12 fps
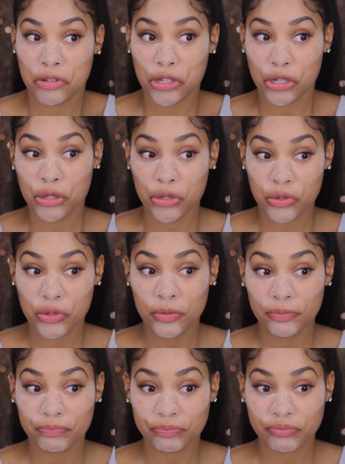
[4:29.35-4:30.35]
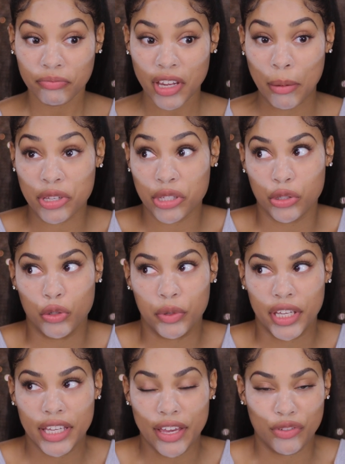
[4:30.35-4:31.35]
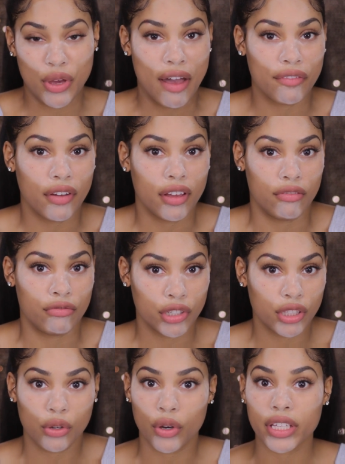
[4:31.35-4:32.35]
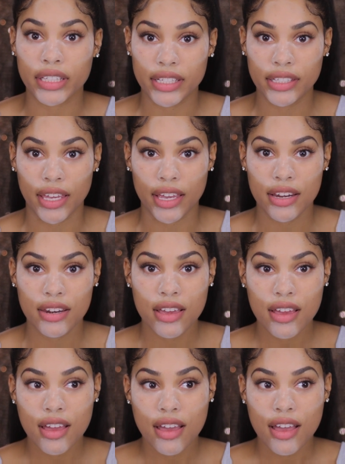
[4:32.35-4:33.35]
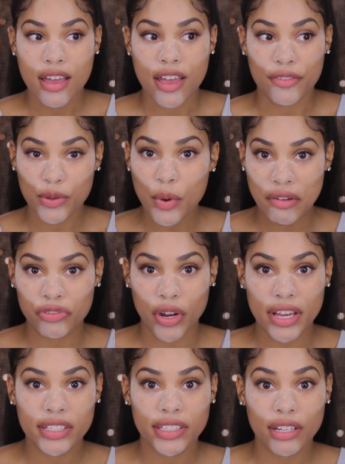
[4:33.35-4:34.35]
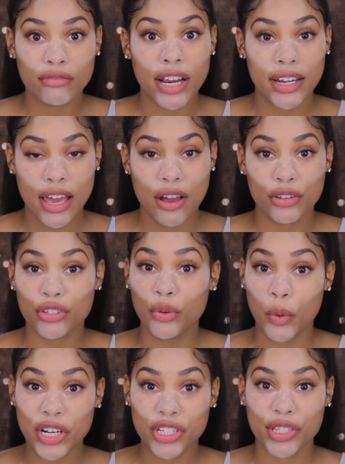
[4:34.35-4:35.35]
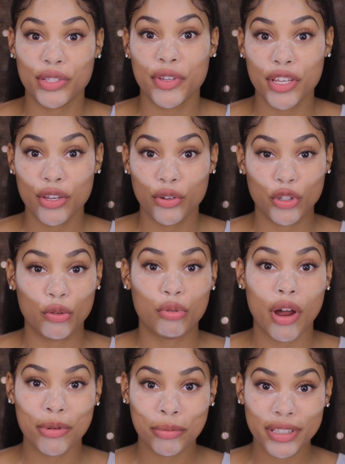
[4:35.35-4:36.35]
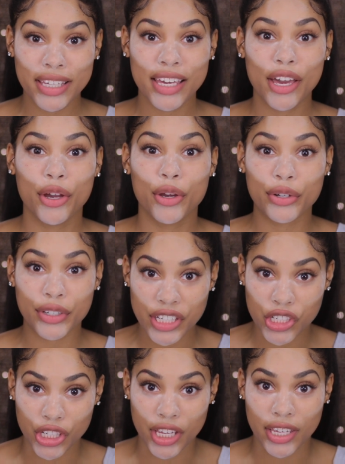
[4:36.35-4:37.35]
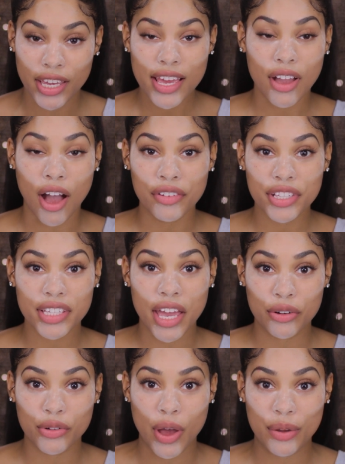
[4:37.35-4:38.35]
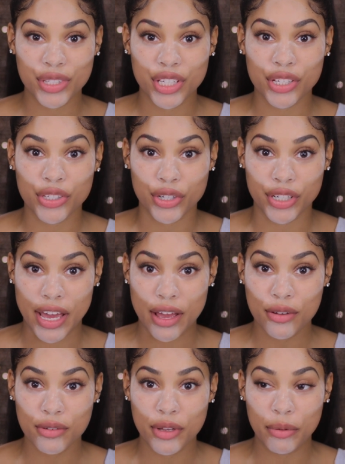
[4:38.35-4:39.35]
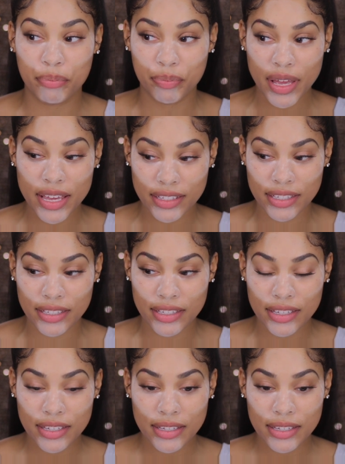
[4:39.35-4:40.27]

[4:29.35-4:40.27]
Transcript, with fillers: do, I'm assuming, if you have really oily skin. If you have dry skin right now and you're watching this video, you're probably cringing. Obviously, I don't know how it's gonna turn out, but